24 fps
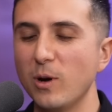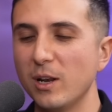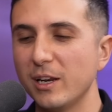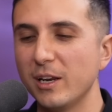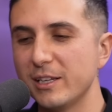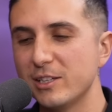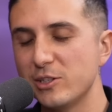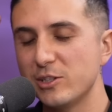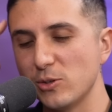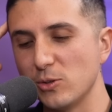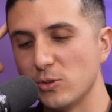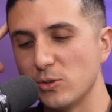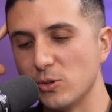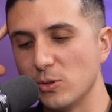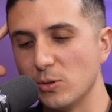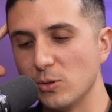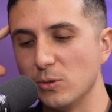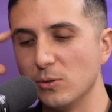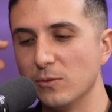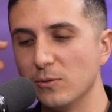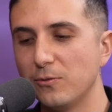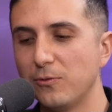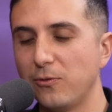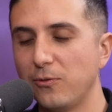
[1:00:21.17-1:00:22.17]
willing to
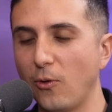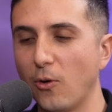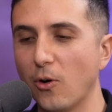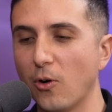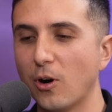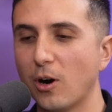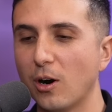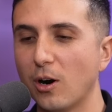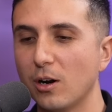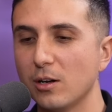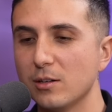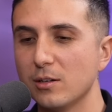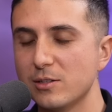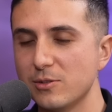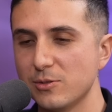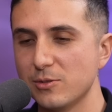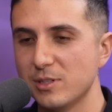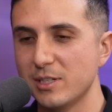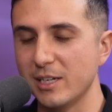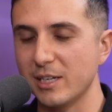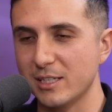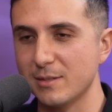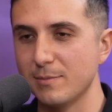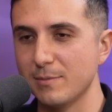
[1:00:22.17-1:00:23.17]
do 4 to
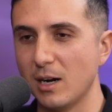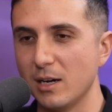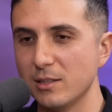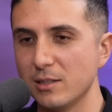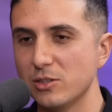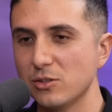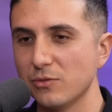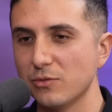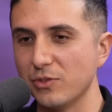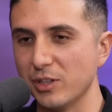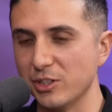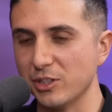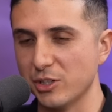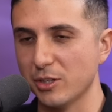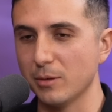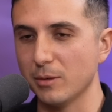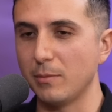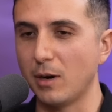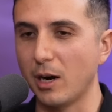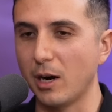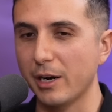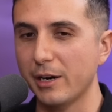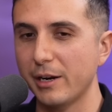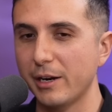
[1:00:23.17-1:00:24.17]
6 months of digital
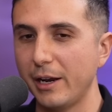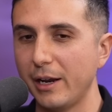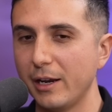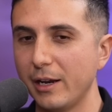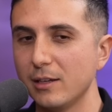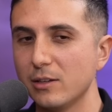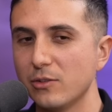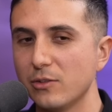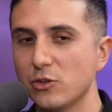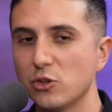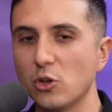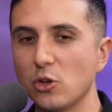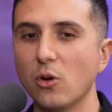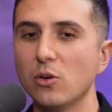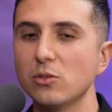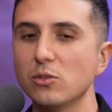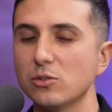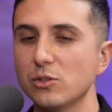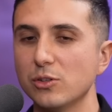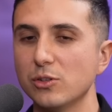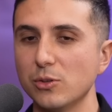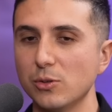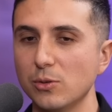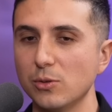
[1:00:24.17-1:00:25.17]
marketing,
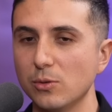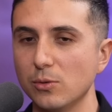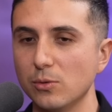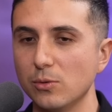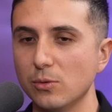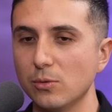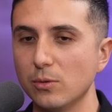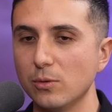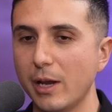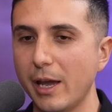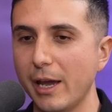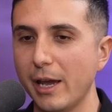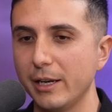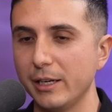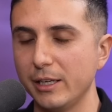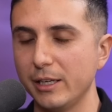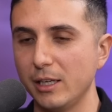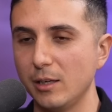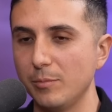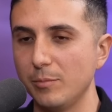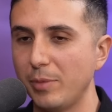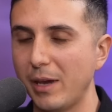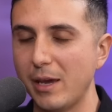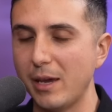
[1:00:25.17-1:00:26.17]
don't do
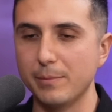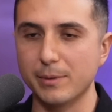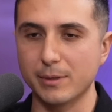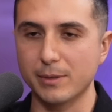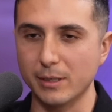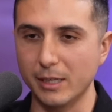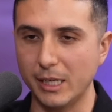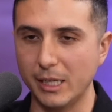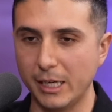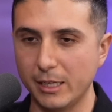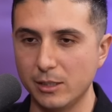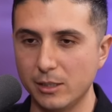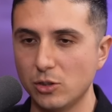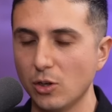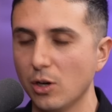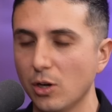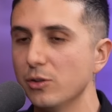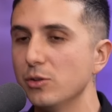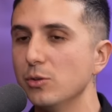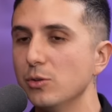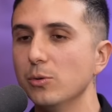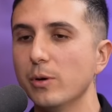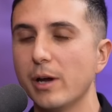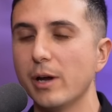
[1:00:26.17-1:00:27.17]
any pay per lead.
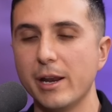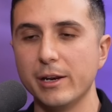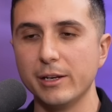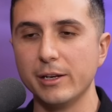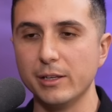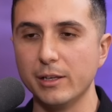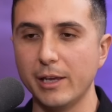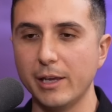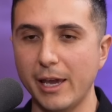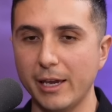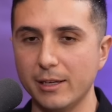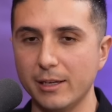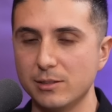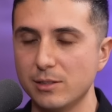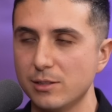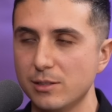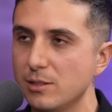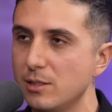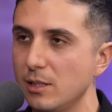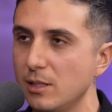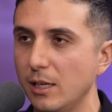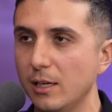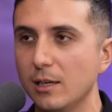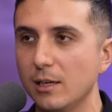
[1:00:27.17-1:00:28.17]
Don't do any
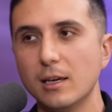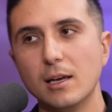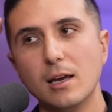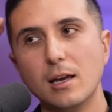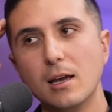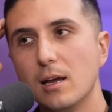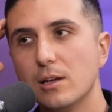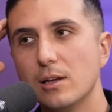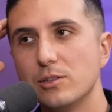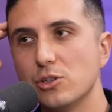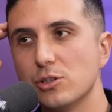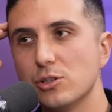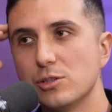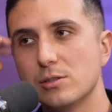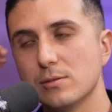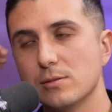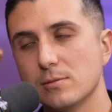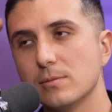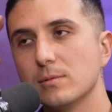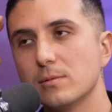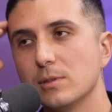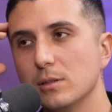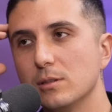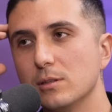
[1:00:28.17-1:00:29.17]
agency. Just focus on
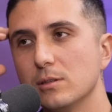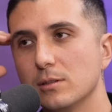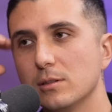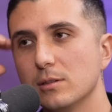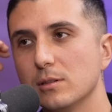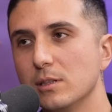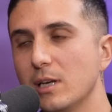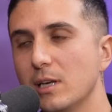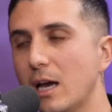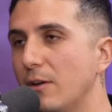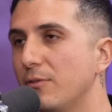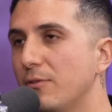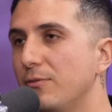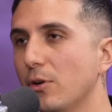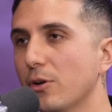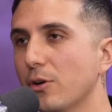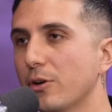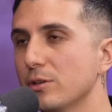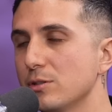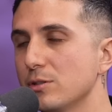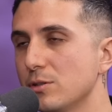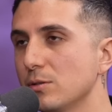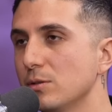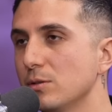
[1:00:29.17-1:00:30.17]
cold calling. Yeah. Focus